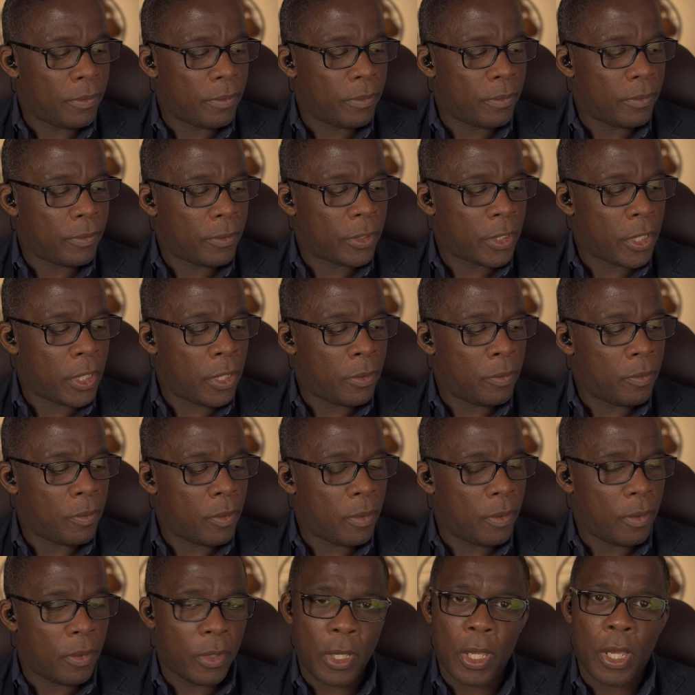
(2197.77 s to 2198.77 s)
So
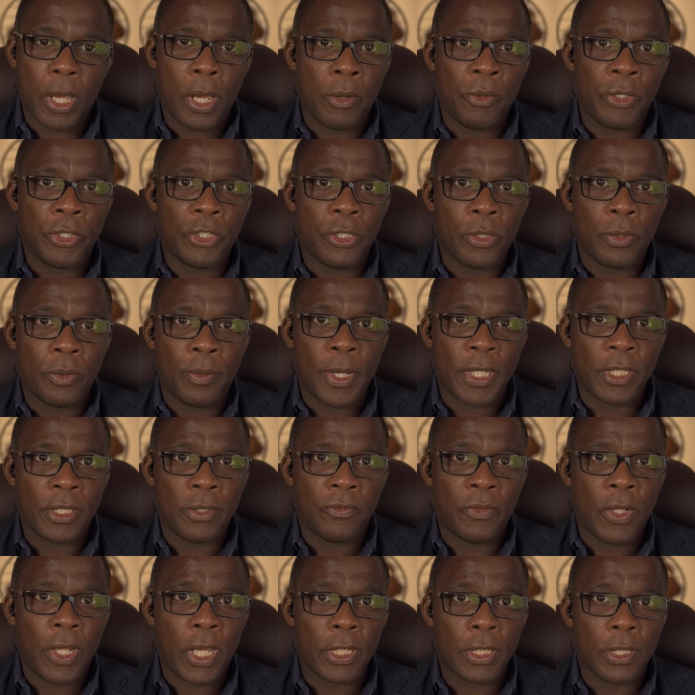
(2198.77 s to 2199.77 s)
I wish you the best of
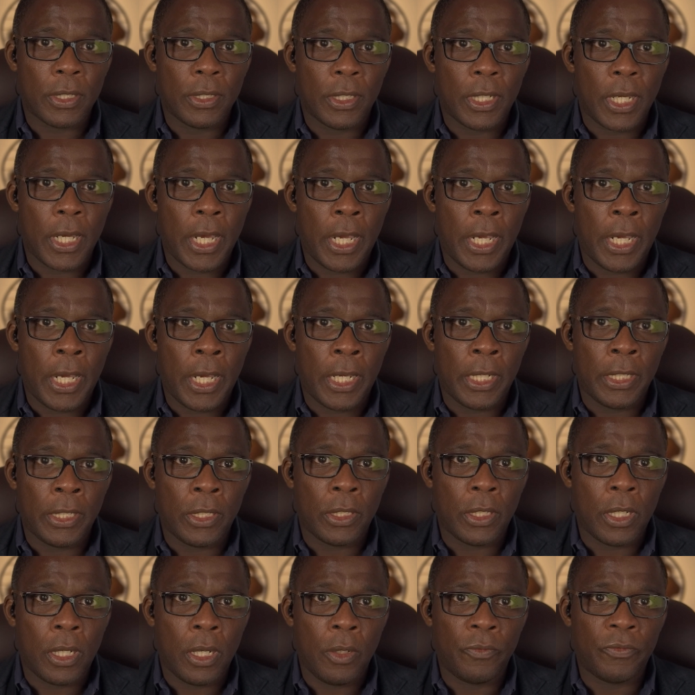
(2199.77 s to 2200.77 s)
luck, and
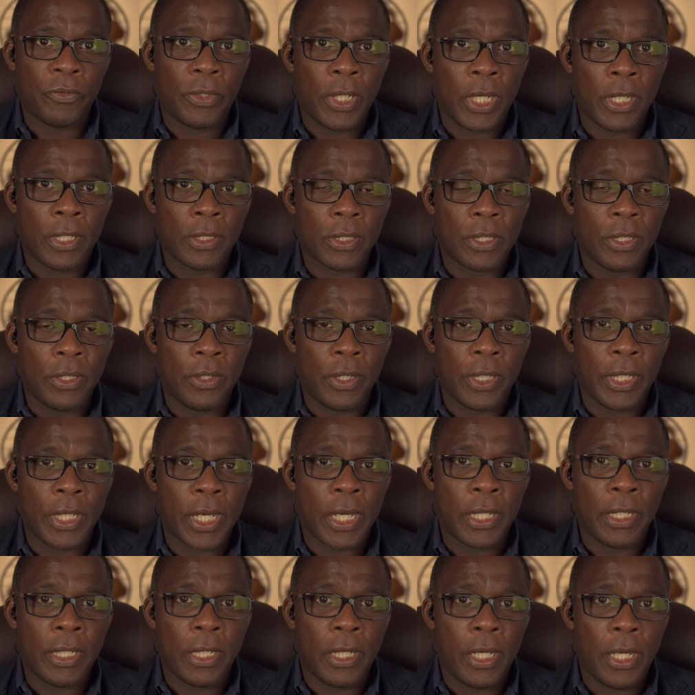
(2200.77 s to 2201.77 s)
hopefully I'll see you
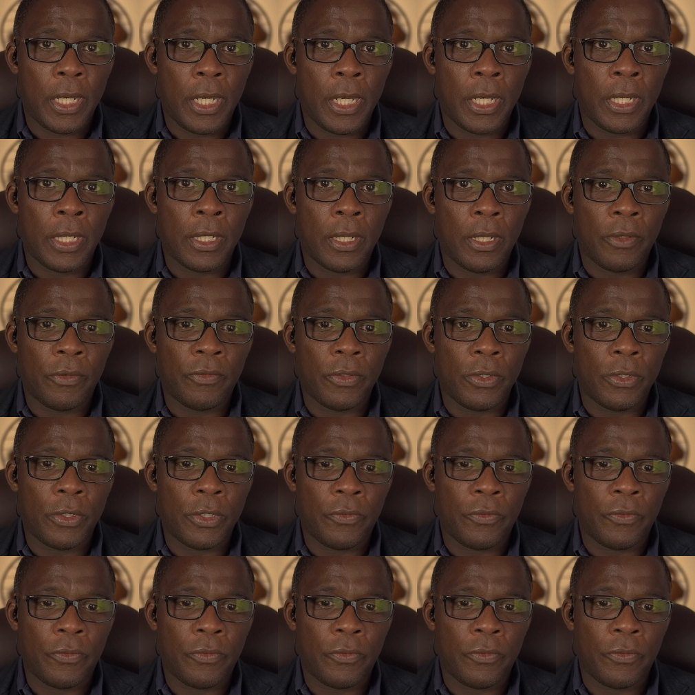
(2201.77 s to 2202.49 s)
again in a future